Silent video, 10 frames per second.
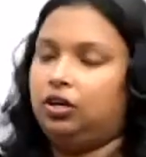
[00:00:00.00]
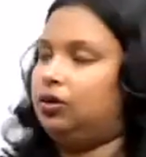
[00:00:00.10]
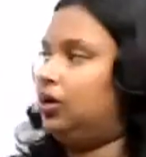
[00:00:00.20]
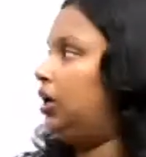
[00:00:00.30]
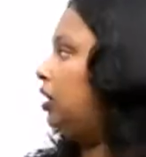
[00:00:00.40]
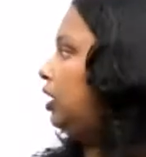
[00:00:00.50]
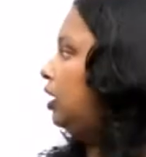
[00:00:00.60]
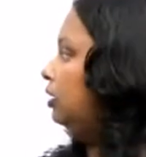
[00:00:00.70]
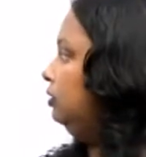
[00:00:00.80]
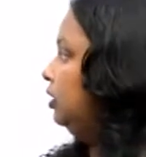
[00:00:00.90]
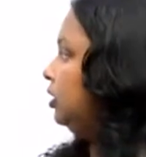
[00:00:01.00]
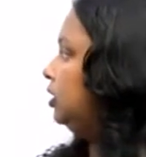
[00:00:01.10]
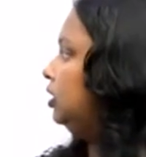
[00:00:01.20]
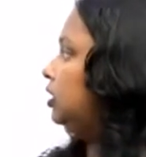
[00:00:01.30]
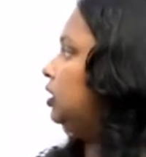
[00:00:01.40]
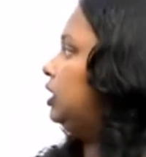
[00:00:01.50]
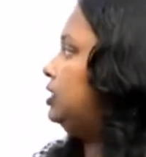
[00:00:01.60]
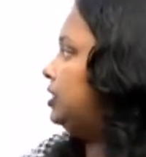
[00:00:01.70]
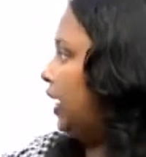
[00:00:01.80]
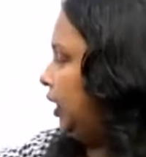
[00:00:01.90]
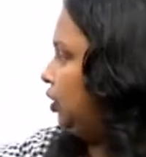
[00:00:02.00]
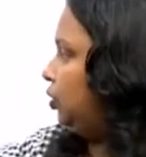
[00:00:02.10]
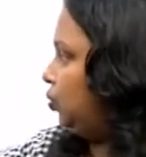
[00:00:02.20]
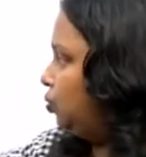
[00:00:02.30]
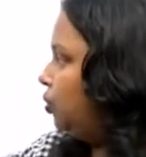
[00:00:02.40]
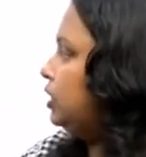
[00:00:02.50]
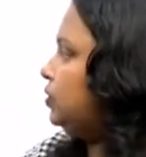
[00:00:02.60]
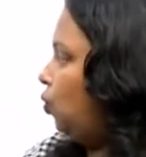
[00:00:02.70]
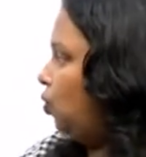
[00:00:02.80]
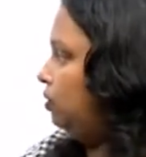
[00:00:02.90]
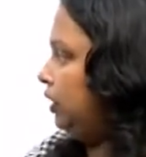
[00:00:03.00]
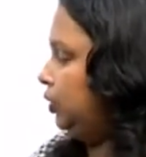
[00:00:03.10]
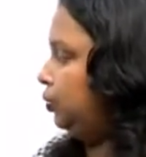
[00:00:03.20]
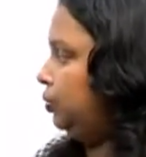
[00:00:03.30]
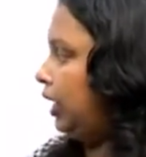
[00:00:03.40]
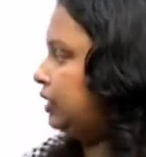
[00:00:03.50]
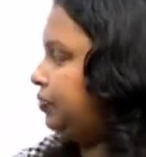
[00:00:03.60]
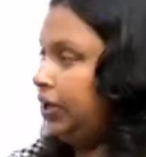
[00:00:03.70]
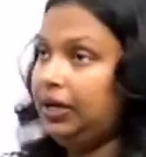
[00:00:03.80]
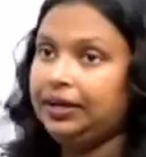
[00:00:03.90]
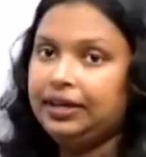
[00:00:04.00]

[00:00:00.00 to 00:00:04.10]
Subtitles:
Okay, right now sine 2x over 2x when